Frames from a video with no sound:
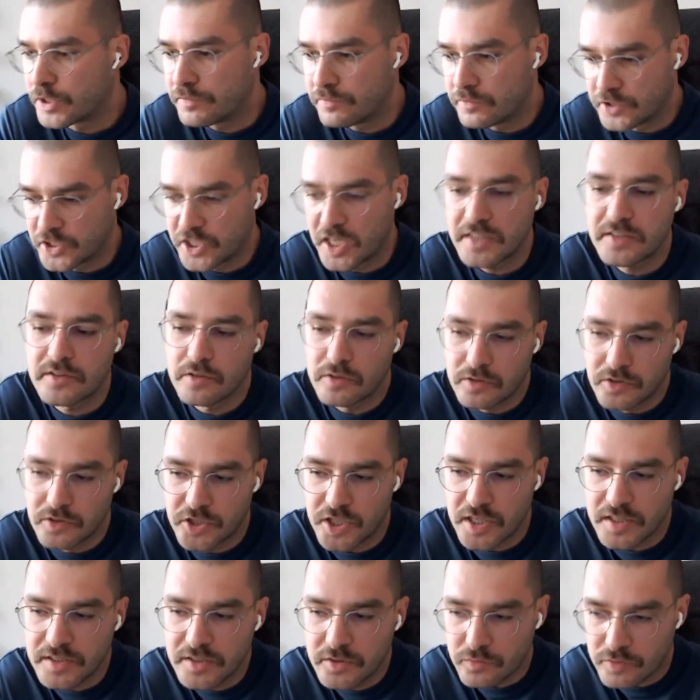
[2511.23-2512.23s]

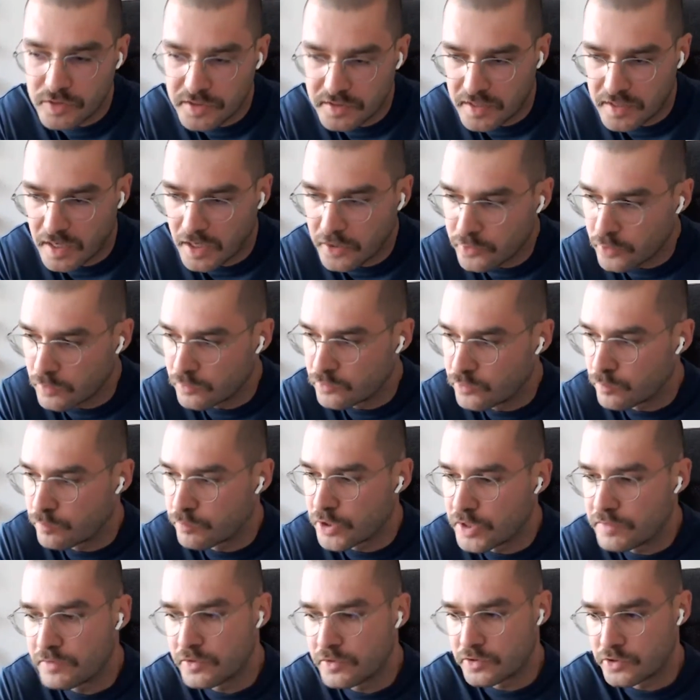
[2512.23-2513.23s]
just the result of the
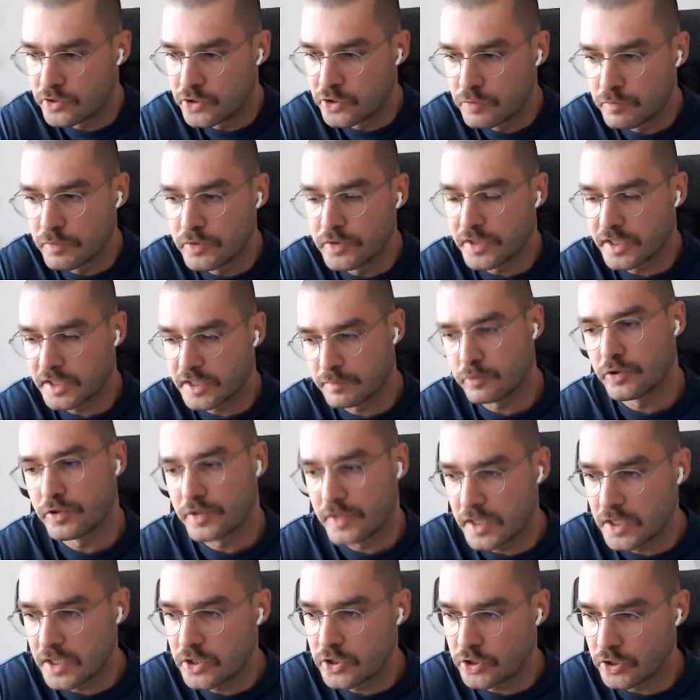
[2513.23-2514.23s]
previous human
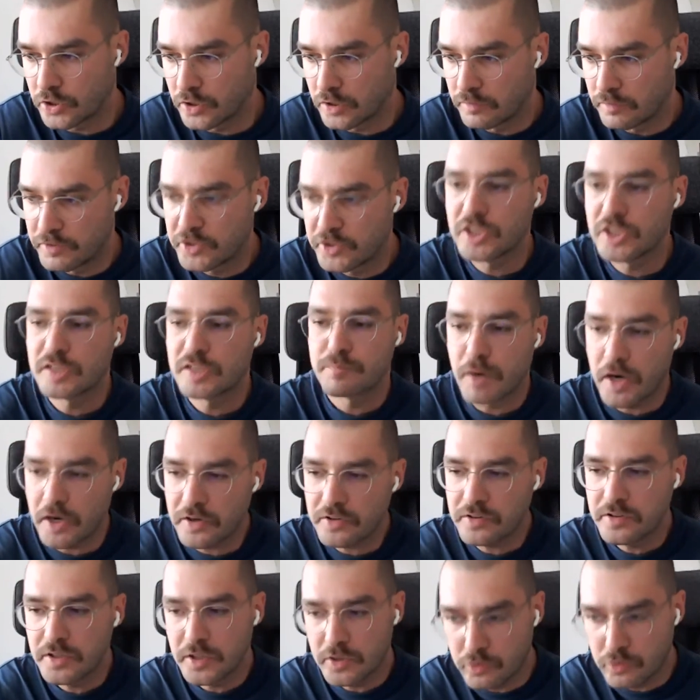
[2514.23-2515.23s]
exploitation, which is
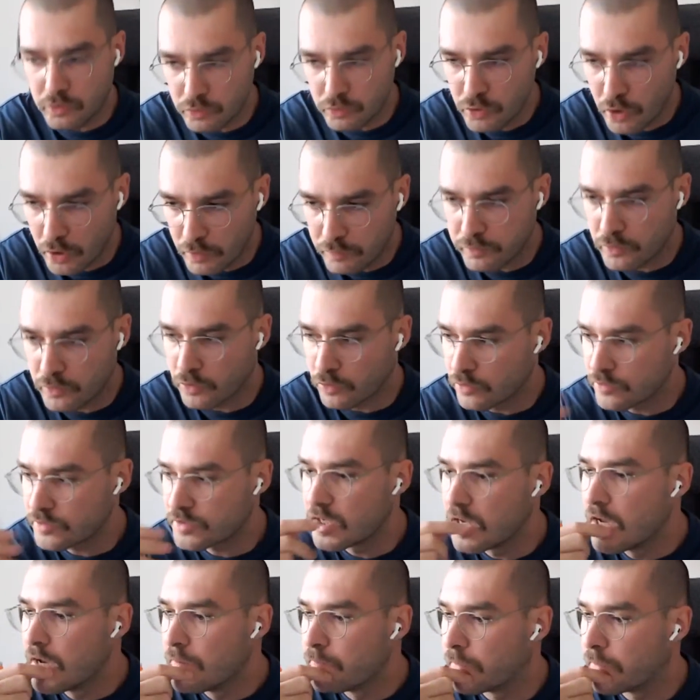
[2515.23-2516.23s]
partly true, of course,
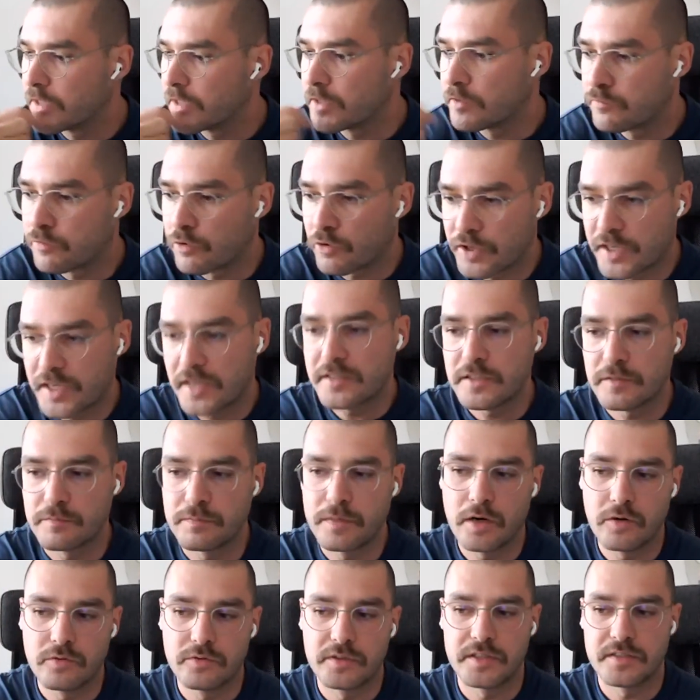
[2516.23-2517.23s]
but it forgets
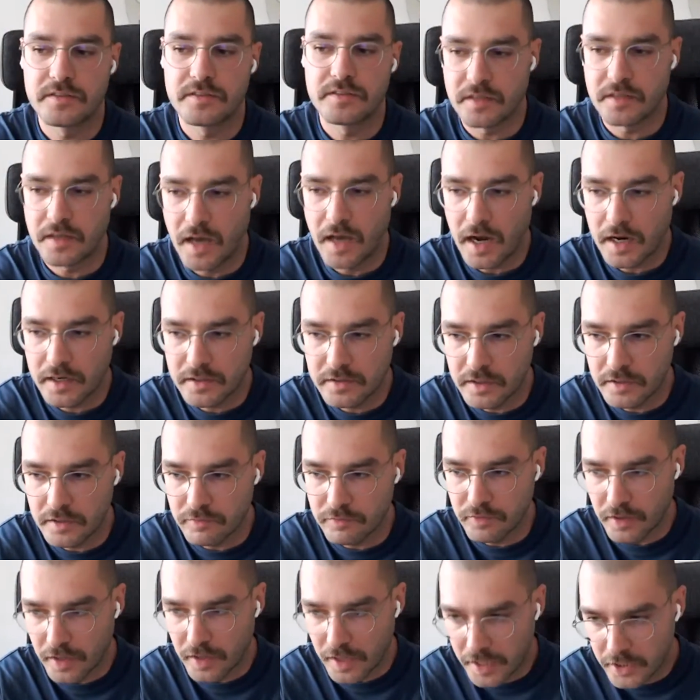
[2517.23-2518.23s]
about this
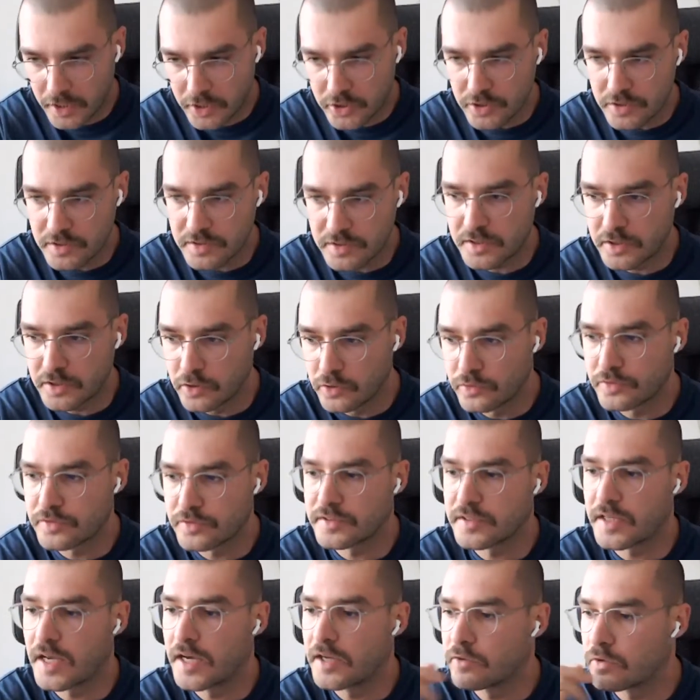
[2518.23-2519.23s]
active agency on the
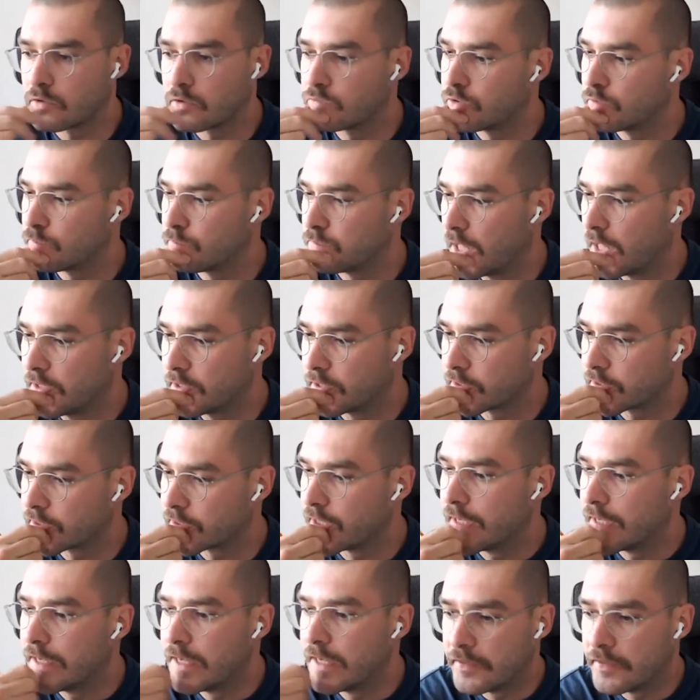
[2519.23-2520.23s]
side of the planet
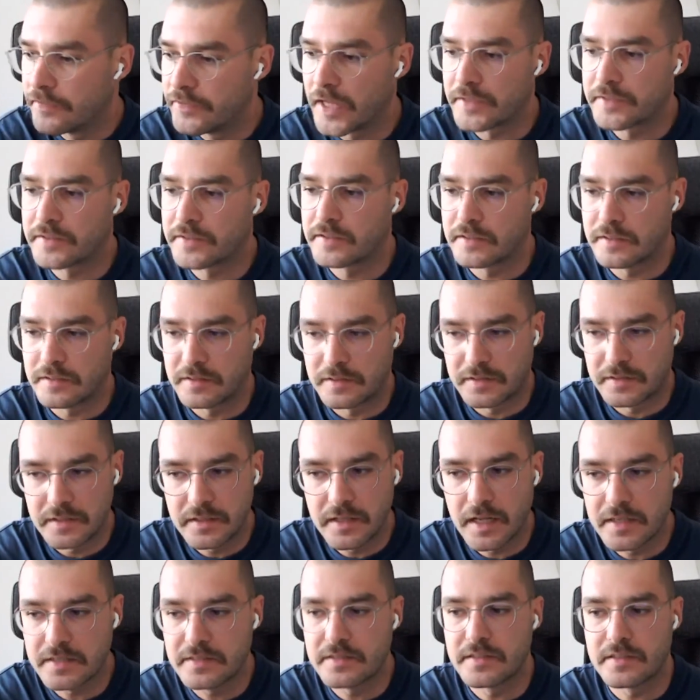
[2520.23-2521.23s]
that still
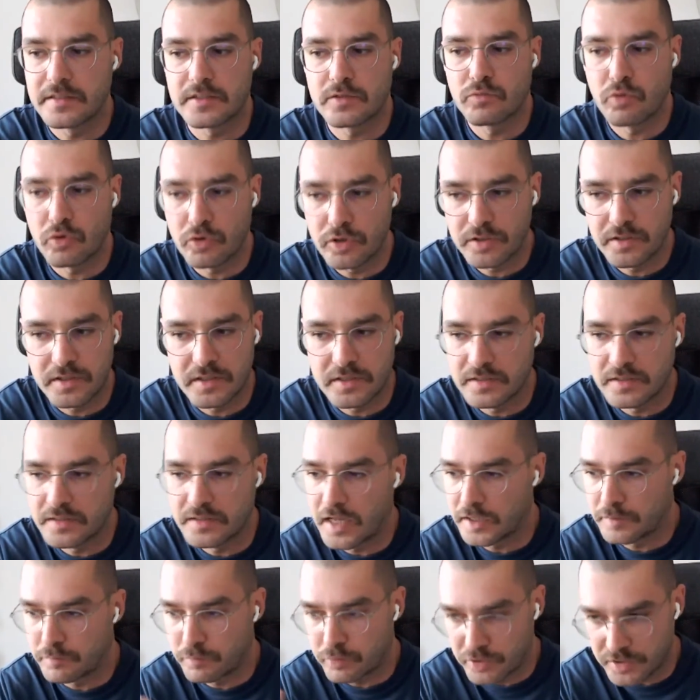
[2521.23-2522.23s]
has these qualities
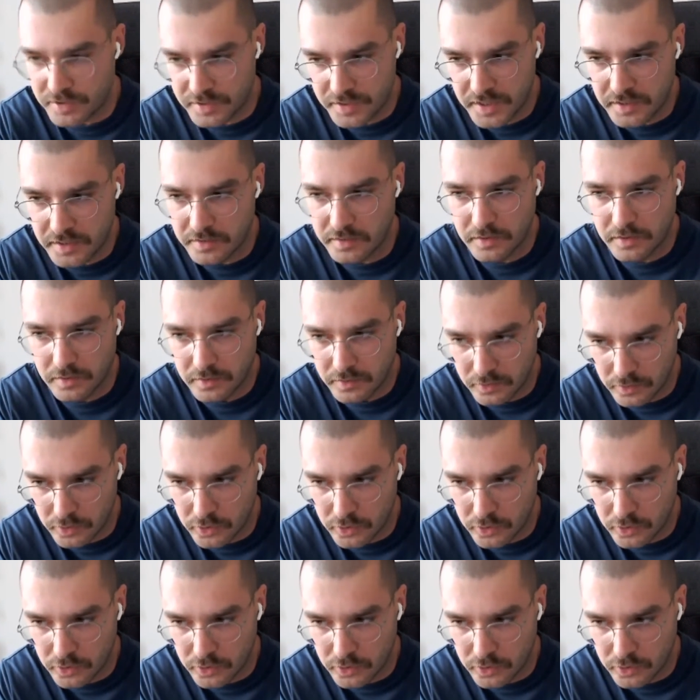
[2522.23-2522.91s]
that precede the